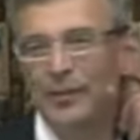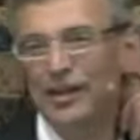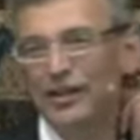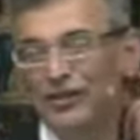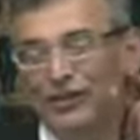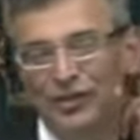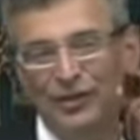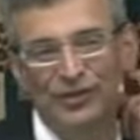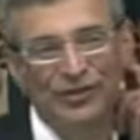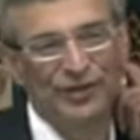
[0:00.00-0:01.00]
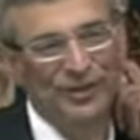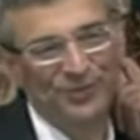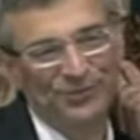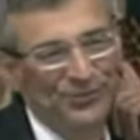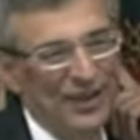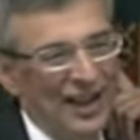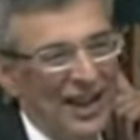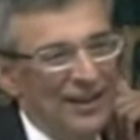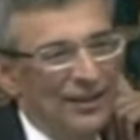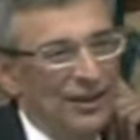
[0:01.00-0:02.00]
minister for,
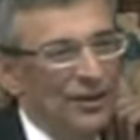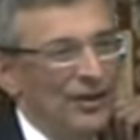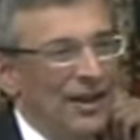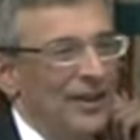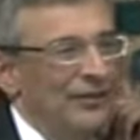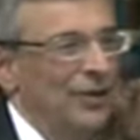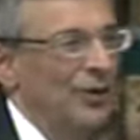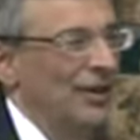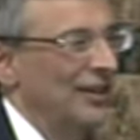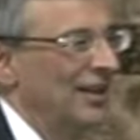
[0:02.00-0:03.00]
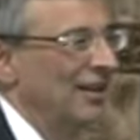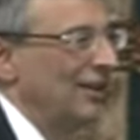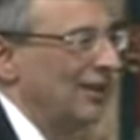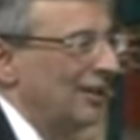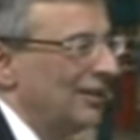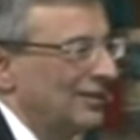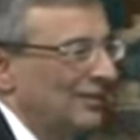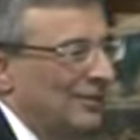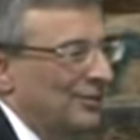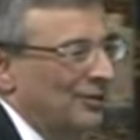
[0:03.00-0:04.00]
I don't know, I have no idea how long,
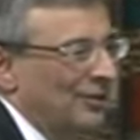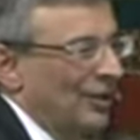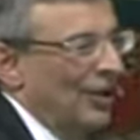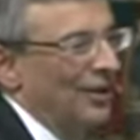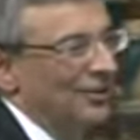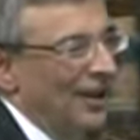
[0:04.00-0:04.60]
a long